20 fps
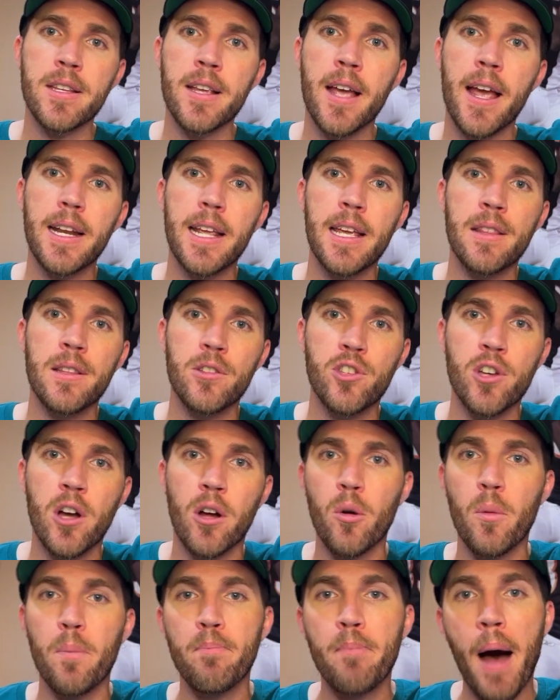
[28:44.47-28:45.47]
In the
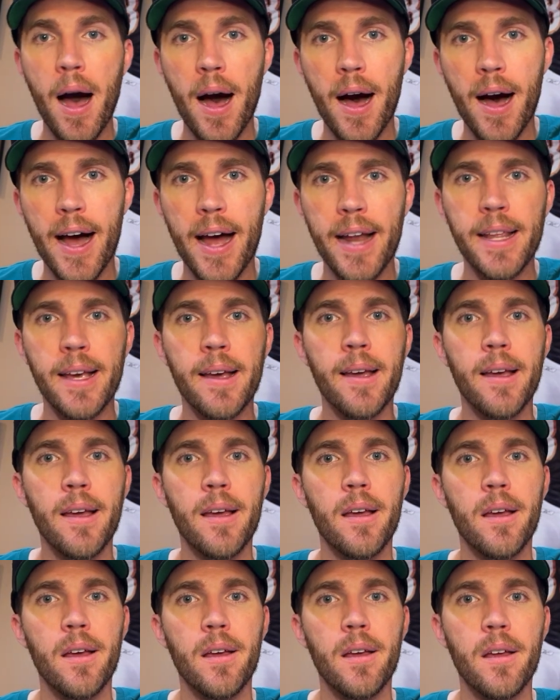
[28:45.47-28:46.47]
Jungle pod.
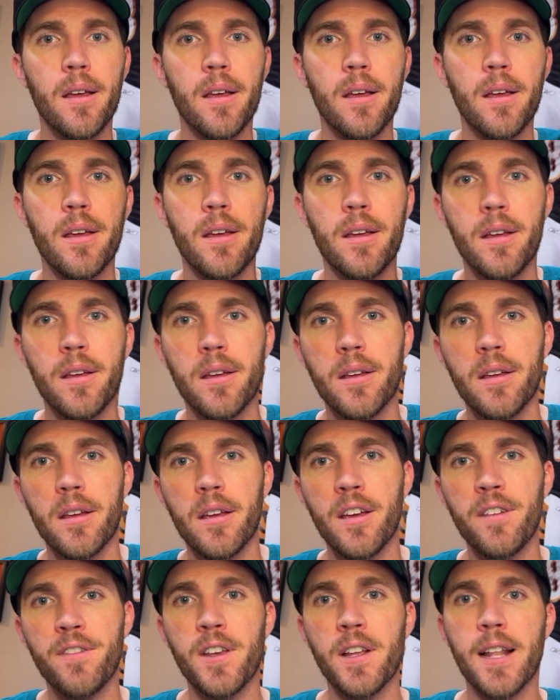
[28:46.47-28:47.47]

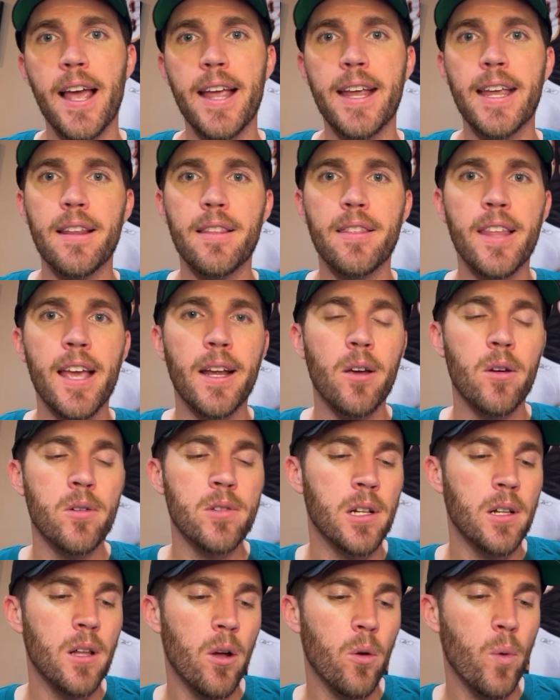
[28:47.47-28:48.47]
If you like it, that
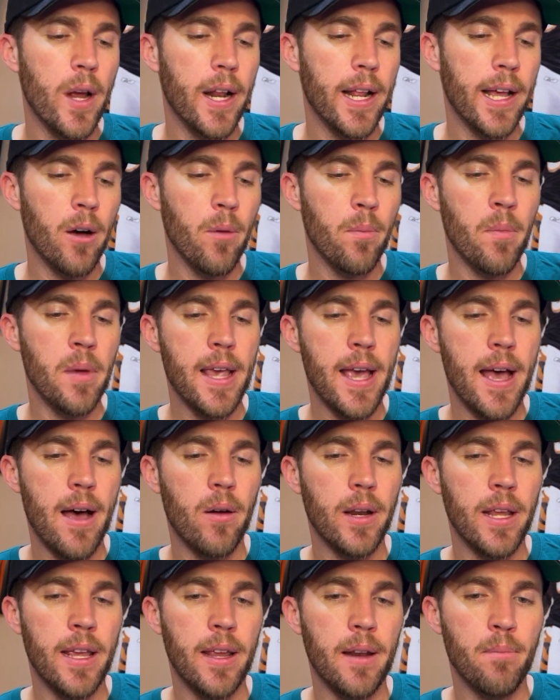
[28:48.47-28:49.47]
goes a long way to help me
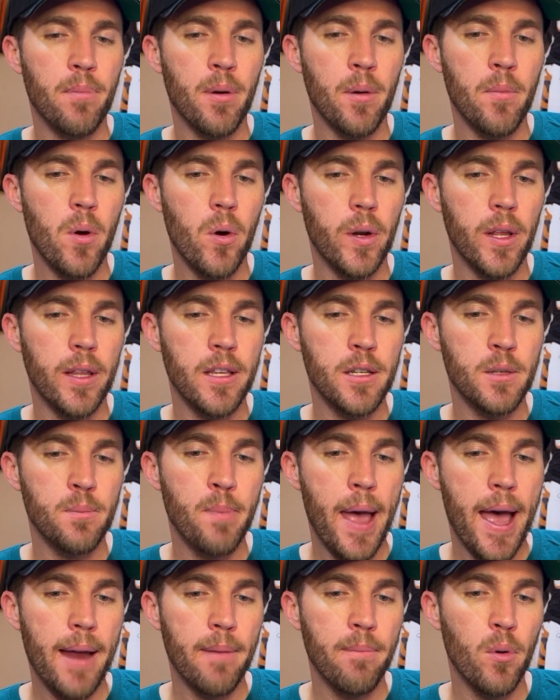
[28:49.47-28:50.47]
out in promoting this
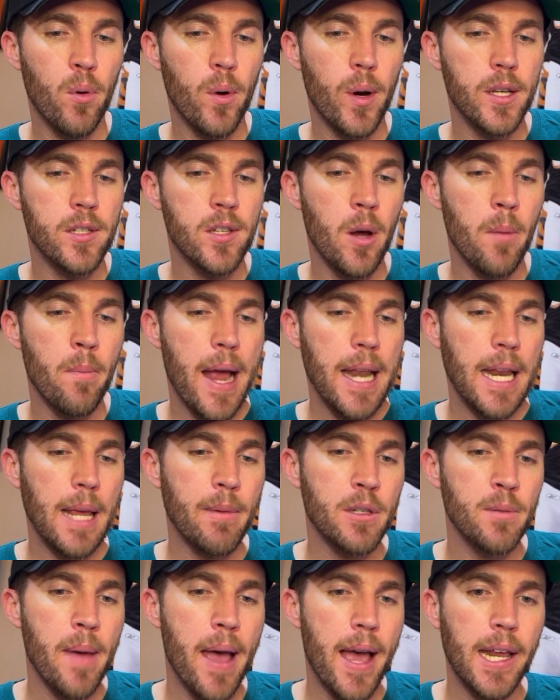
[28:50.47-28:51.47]
bad boy. So my name
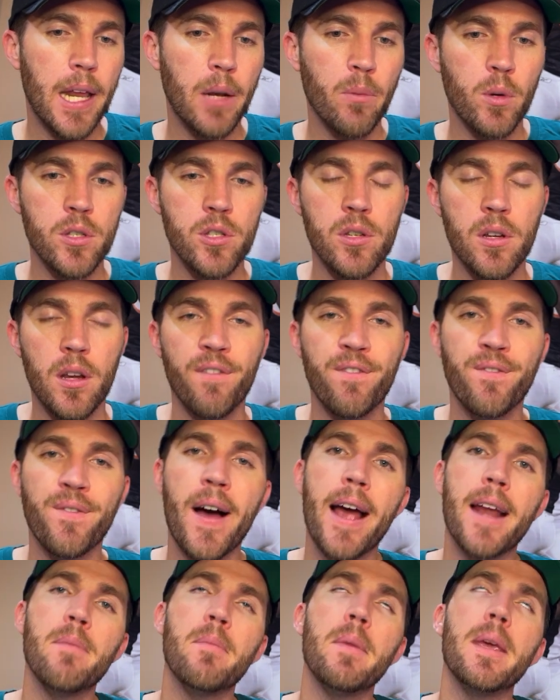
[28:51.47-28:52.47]
is Matt Edwards. You can
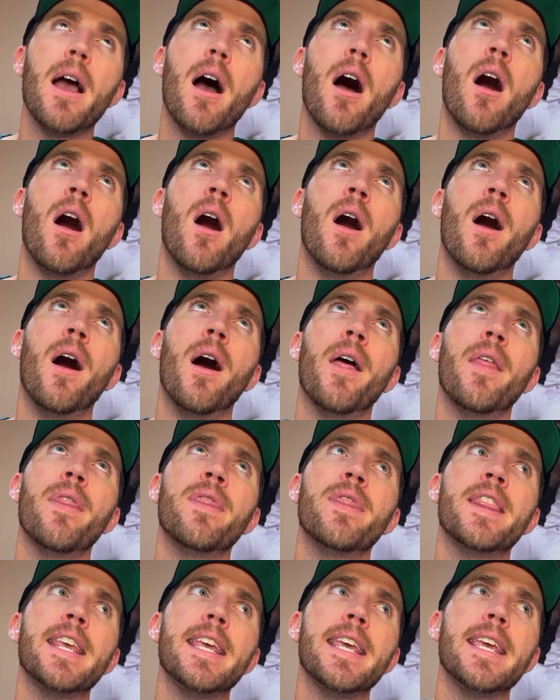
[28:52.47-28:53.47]
find me
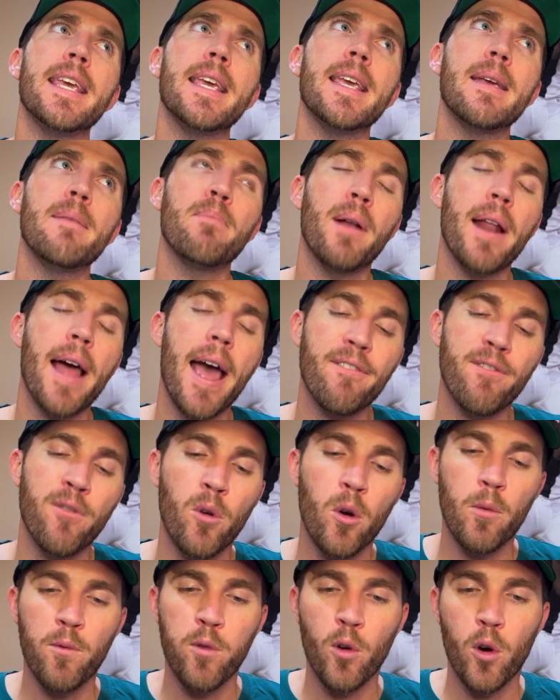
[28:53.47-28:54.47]
on the
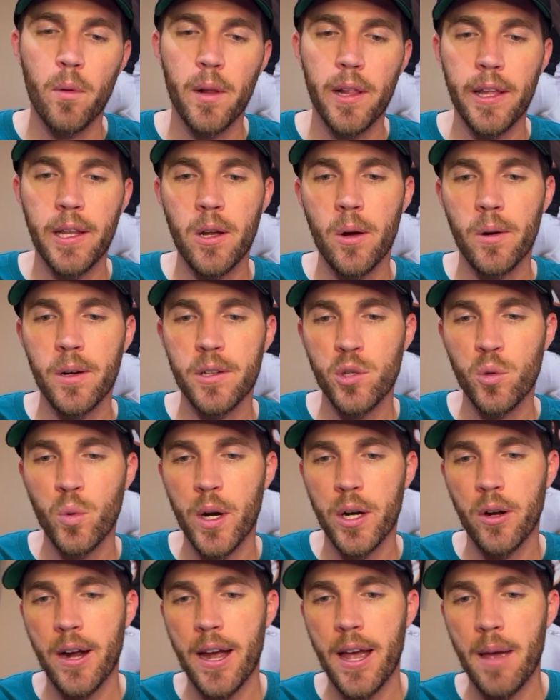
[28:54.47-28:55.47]
platform formerly known as
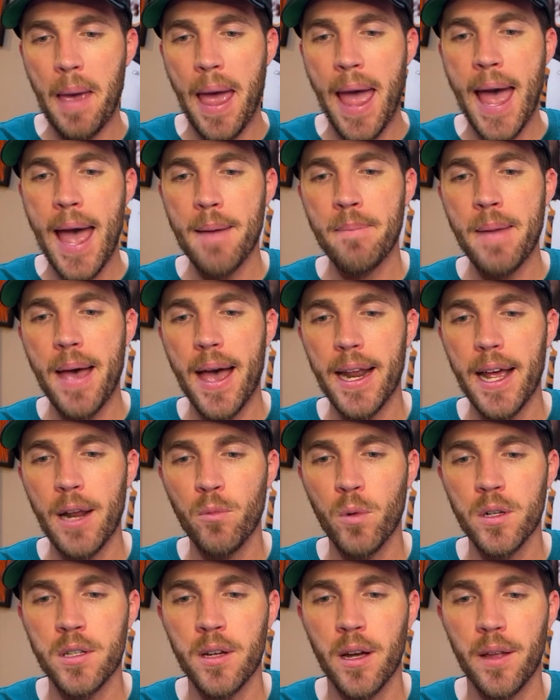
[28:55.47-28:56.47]
Twitter. I am at Matt
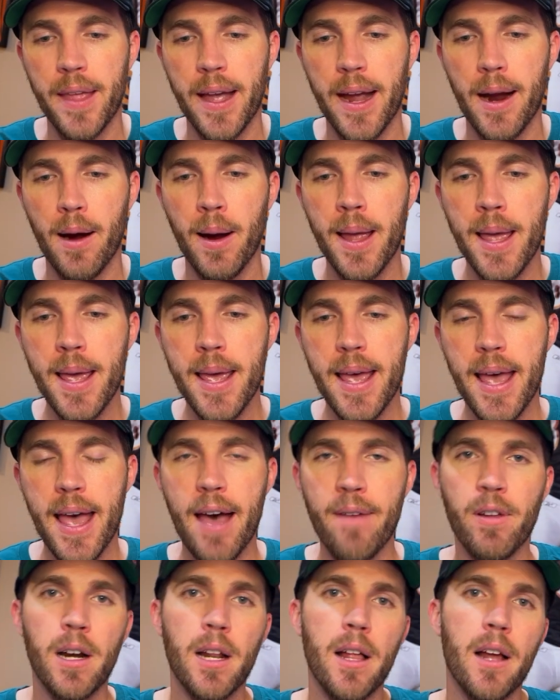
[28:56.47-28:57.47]
Edwards on there.
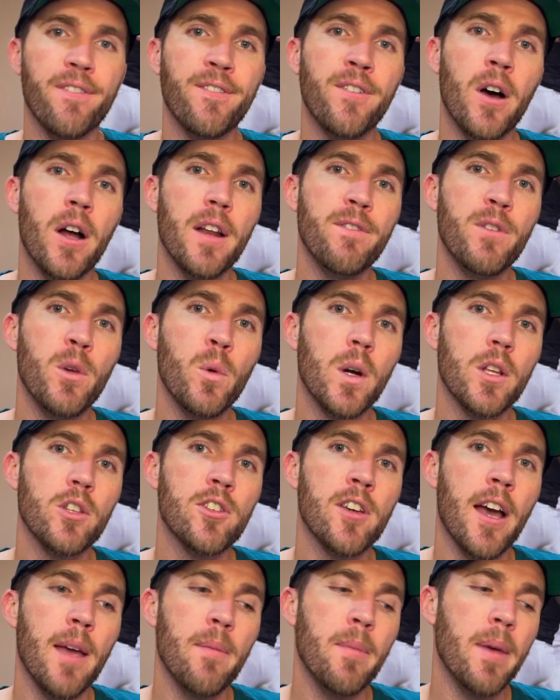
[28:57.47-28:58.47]
Having a lot of fun. If you want to
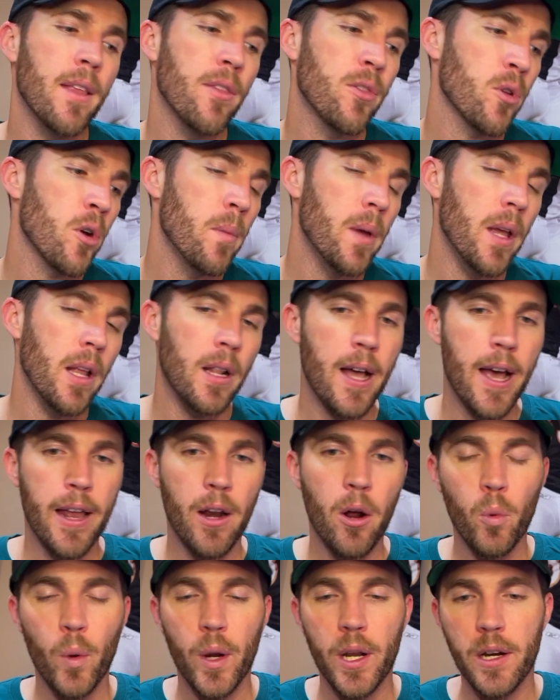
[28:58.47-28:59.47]
chime in, throw me a line.
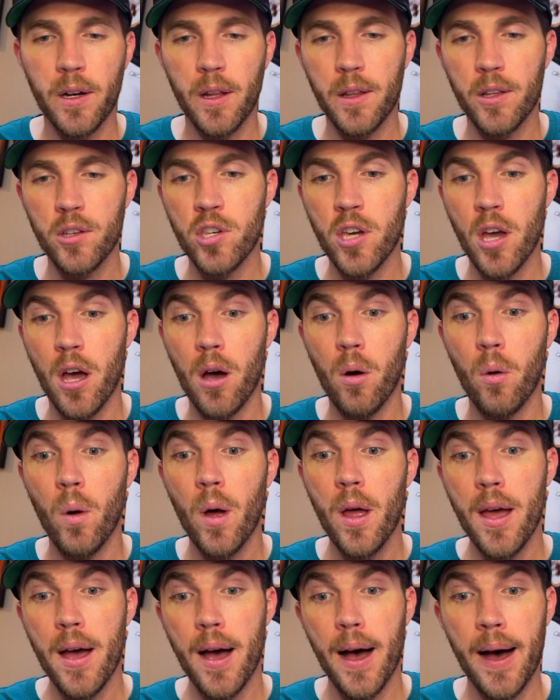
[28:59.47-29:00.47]
I'll read it on the show.
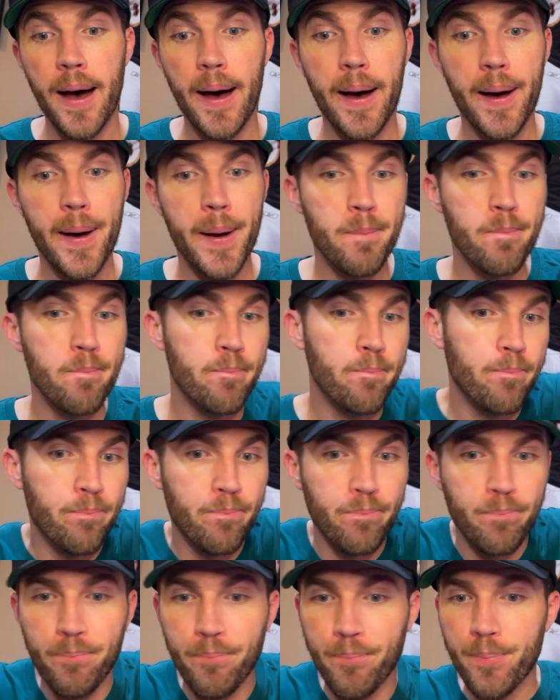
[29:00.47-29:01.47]

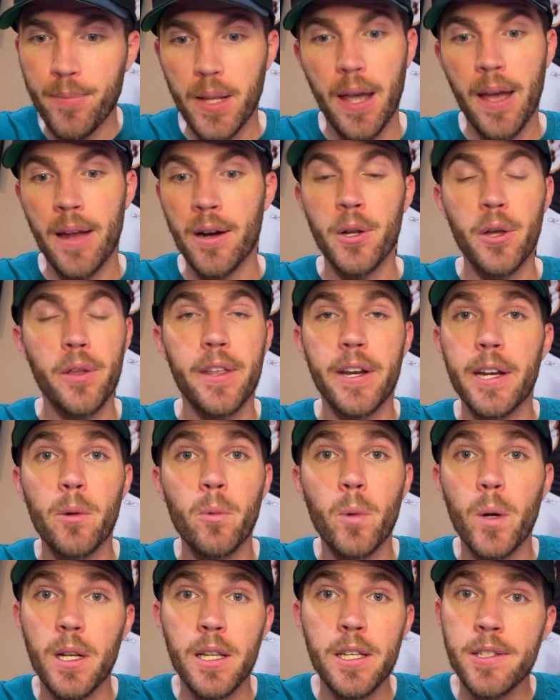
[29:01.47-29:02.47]
I don't know that
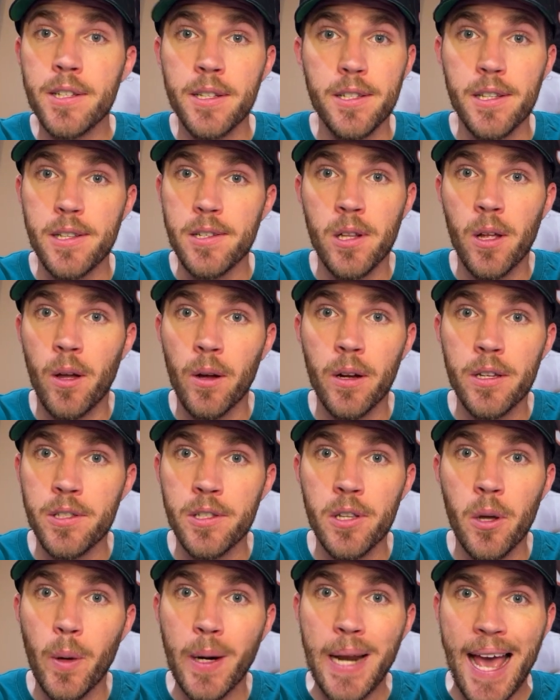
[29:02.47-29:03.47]
anyone listens this long because
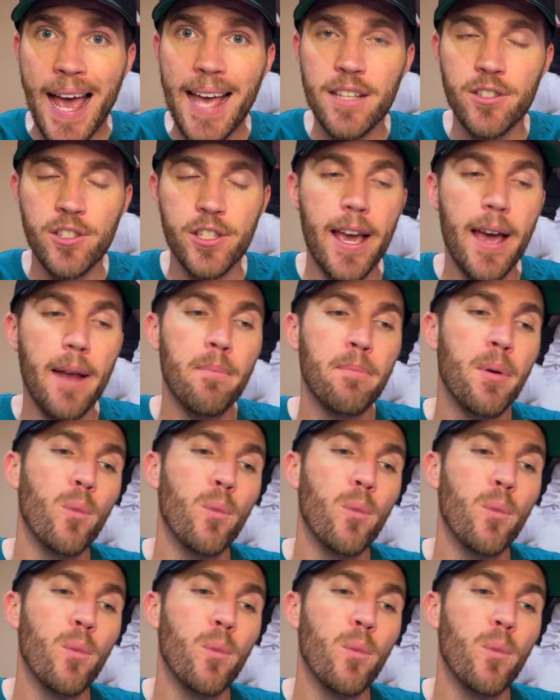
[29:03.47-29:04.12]
no one has yet.